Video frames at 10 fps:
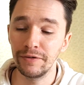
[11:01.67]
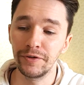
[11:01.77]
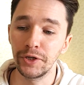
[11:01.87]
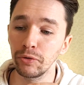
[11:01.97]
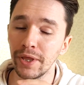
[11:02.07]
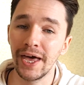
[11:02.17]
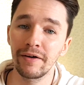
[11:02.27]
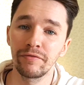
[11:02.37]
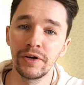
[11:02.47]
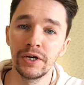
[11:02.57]
If you don't
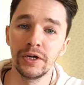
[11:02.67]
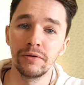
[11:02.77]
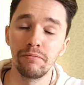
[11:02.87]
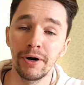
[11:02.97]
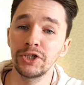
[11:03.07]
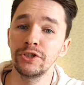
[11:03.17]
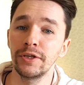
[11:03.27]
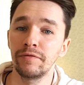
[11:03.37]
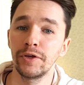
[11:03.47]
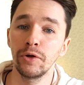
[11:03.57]
have budget,
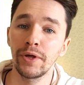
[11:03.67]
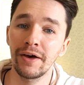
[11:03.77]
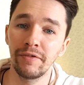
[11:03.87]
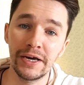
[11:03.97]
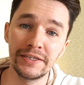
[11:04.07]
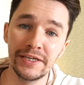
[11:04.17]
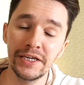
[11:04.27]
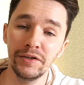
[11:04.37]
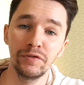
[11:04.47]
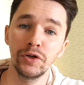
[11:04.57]
if you don't have
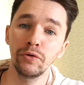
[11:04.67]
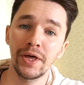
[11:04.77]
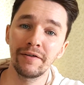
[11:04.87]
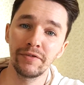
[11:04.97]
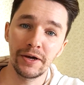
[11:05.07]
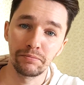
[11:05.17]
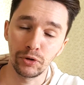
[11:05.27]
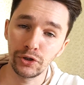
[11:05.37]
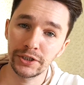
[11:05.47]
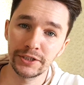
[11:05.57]
idea, if you don't have a
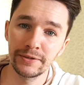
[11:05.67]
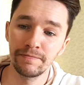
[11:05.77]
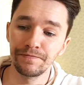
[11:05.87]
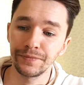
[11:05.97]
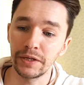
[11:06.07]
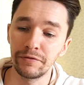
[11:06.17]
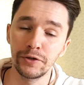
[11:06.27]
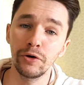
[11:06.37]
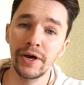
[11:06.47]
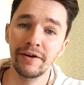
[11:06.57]
product, if you
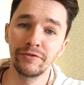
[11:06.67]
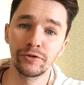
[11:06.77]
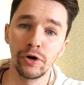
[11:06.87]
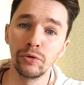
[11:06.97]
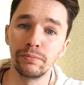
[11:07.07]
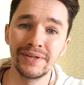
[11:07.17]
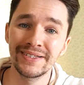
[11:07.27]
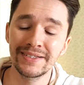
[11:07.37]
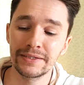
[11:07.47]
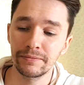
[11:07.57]
don't have your own
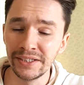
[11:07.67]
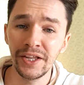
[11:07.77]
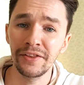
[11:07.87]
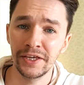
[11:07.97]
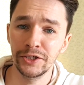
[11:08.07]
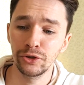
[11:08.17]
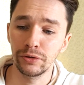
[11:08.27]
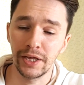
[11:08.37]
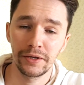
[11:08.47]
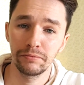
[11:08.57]
business, nothing at all,
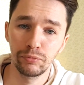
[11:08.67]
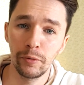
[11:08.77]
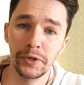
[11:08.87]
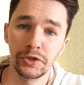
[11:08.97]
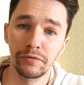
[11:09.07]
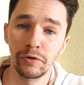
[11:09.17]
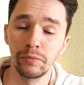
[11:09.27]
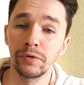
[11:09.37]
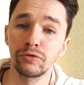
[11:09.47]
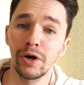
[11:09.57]
like pretty much
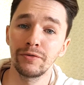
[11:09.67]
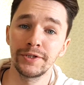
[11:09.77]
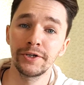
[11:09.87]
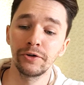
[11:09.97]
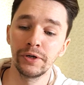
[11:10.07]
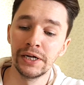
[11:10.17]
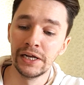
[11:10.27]
from ground zero.